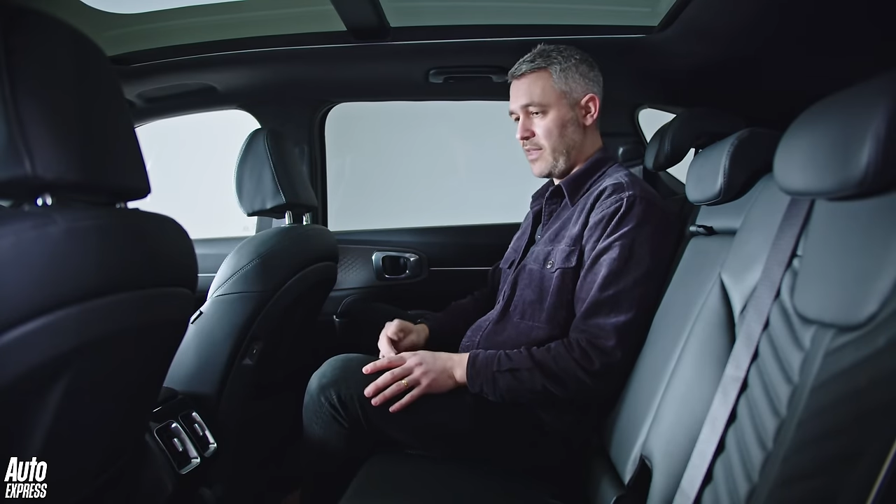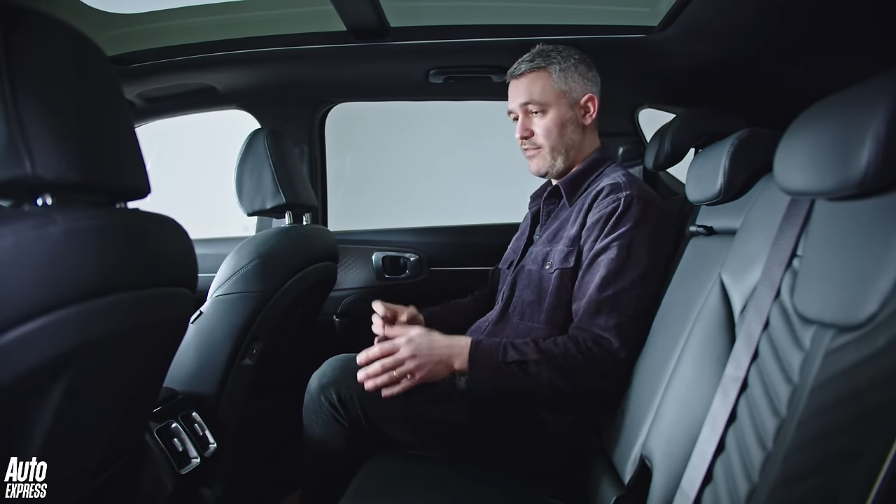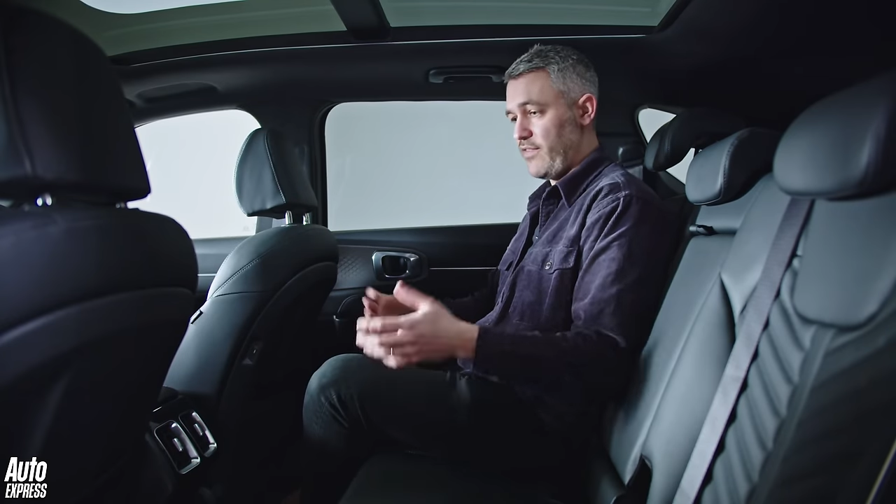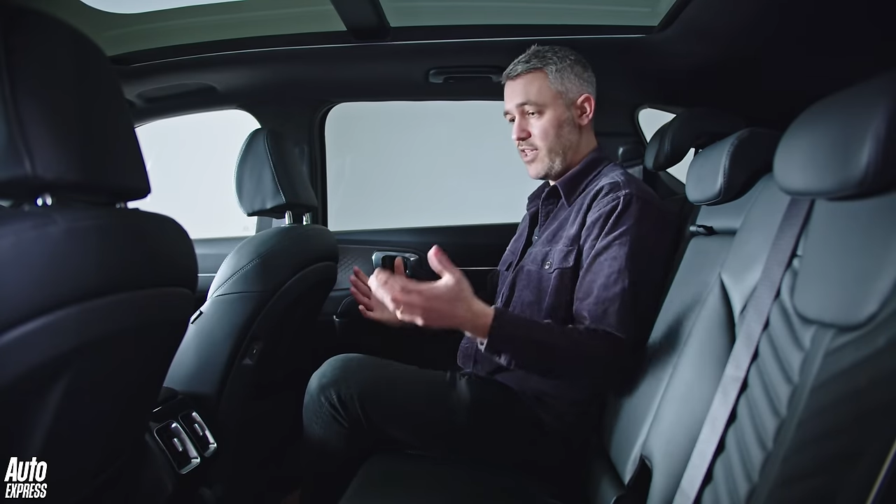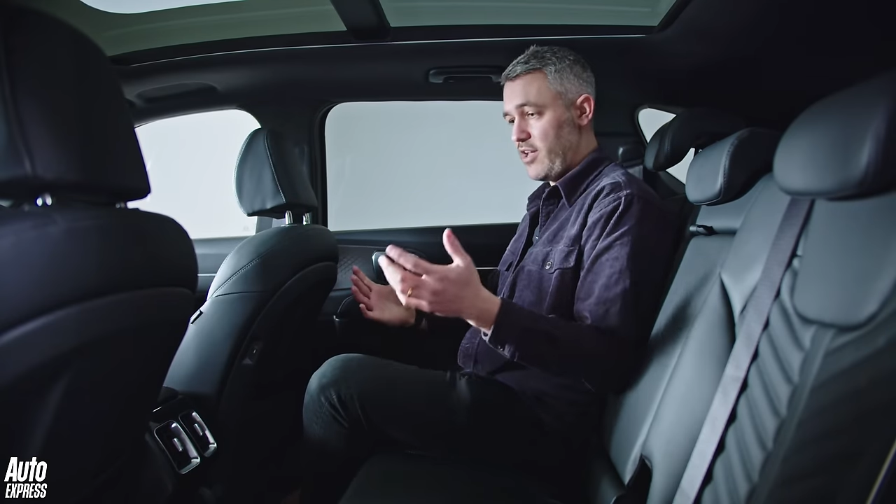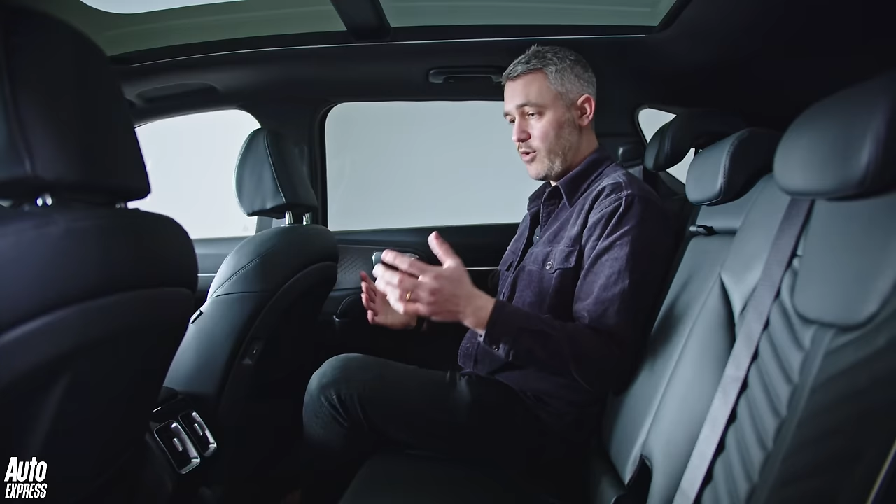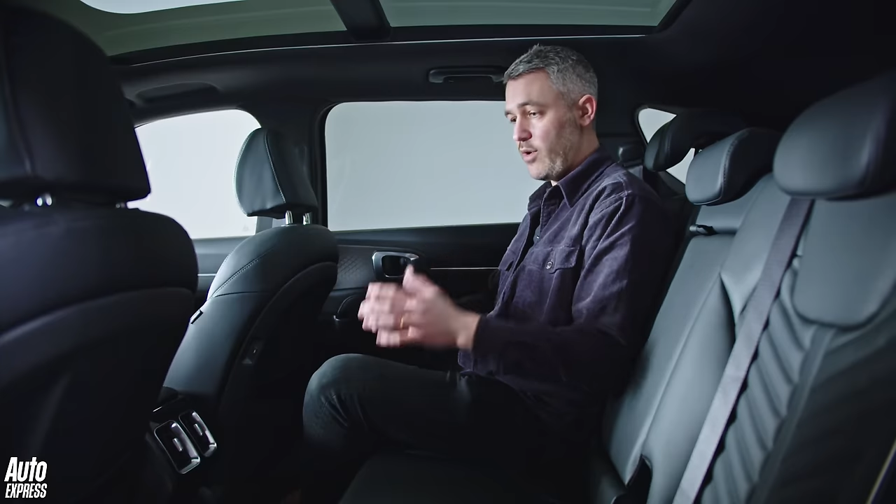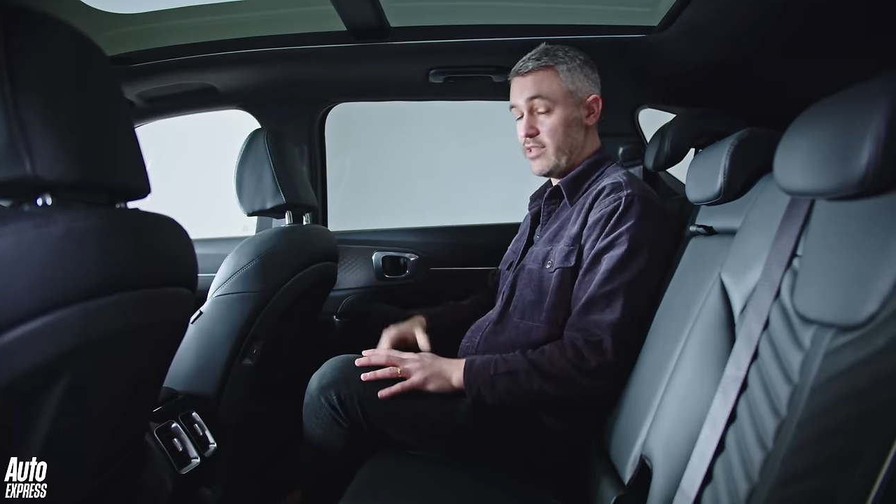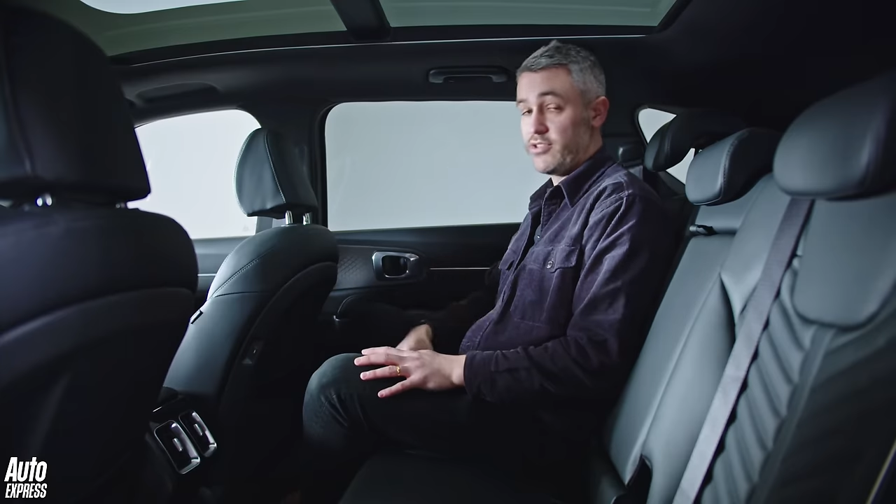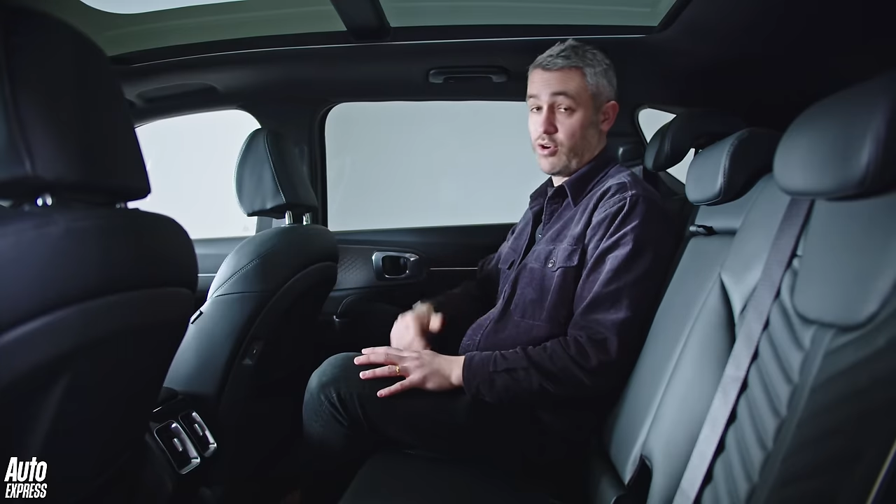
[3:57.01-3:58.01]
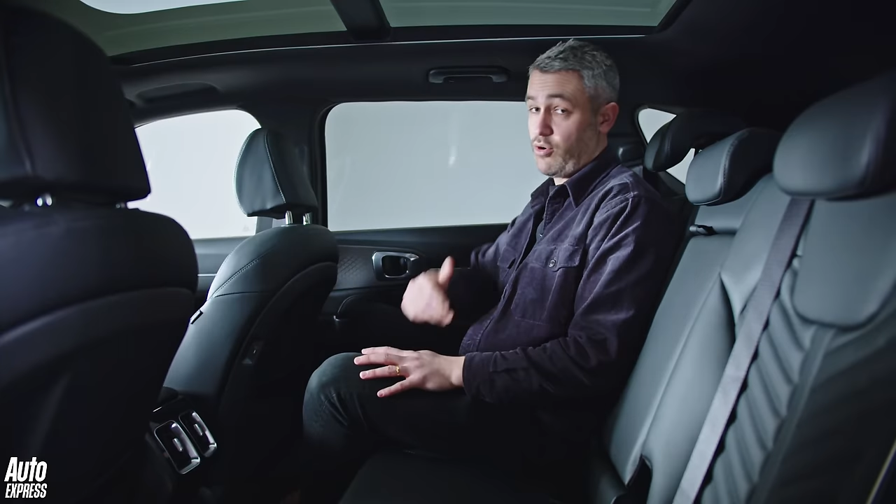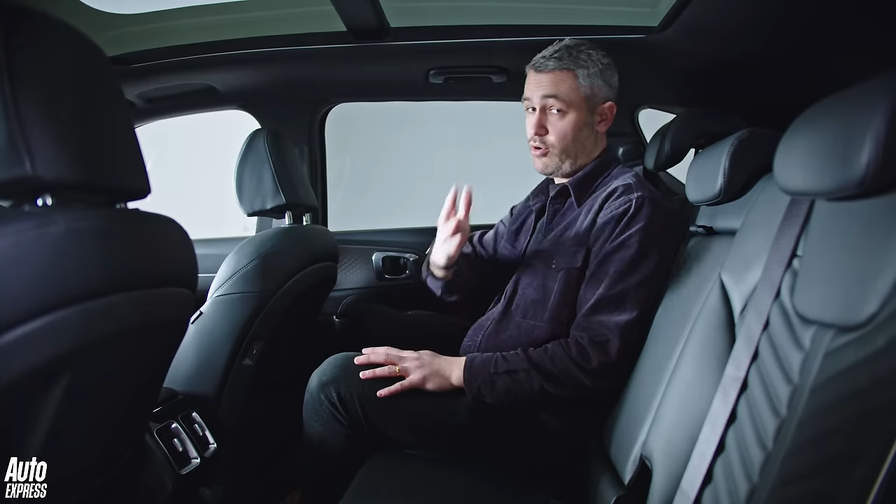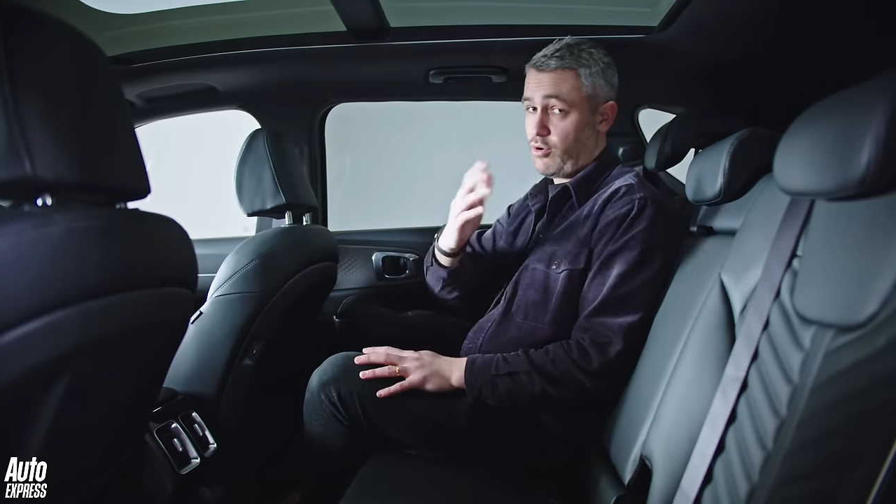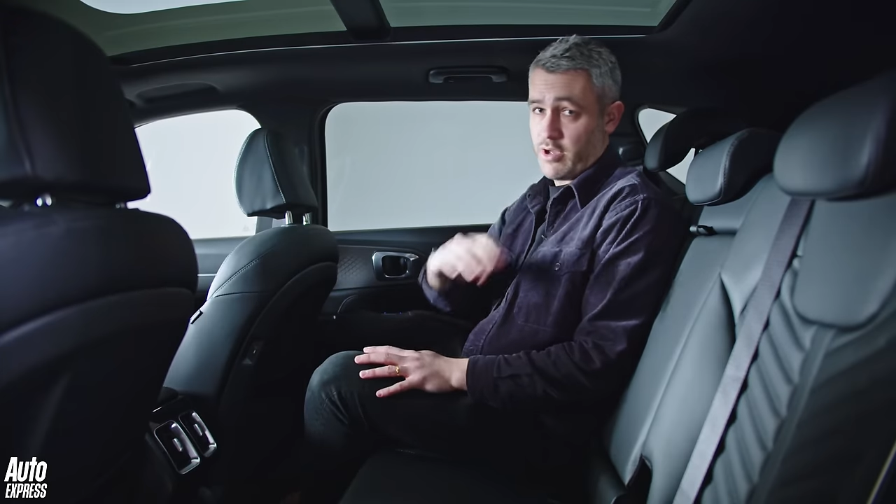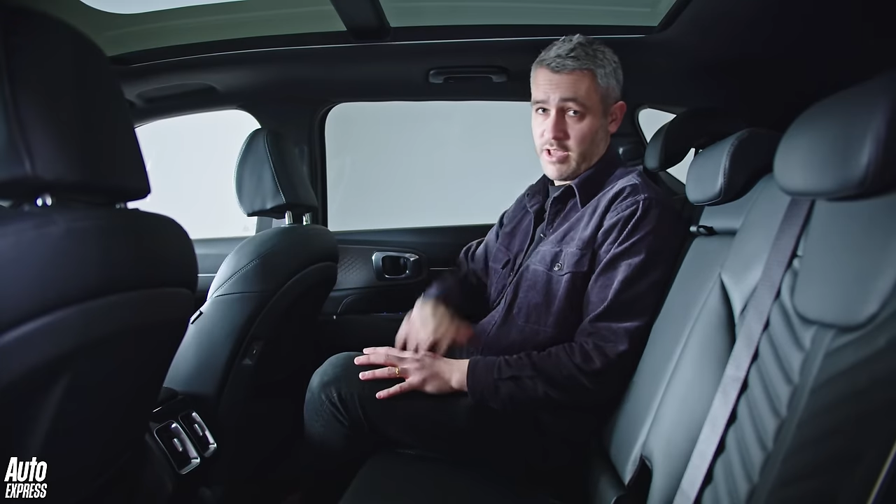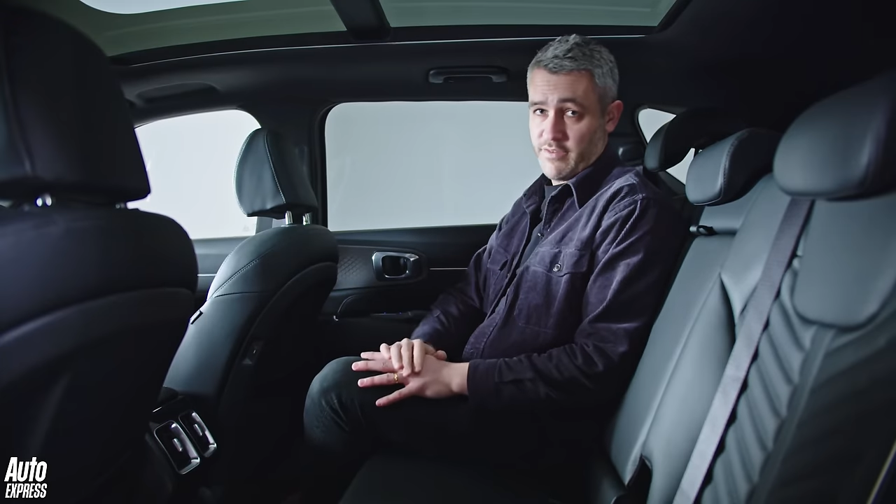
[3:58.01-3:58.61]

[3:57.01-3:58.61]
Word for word: for the young ones or